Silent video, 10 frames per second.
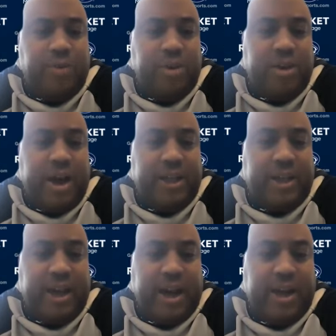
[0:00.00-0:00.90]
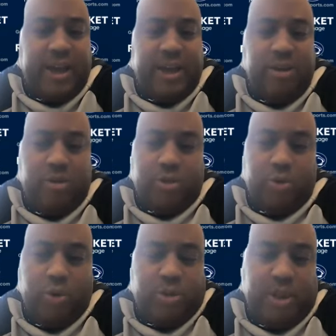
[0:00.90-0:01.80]
When you got a guy now, you can
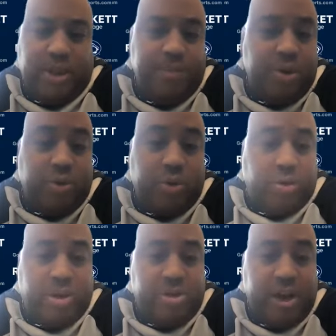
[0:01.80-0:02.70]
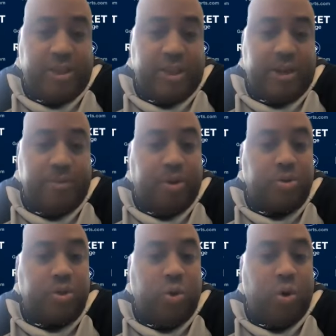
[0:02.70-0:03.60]
throw it to him, you can throw it to John. They can
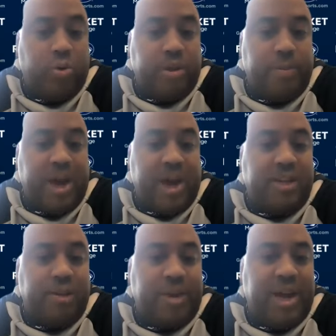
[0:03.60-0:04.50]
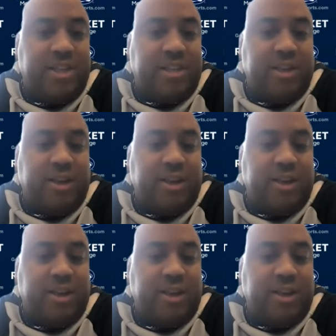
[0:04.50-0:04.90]
both score with their back to the basket.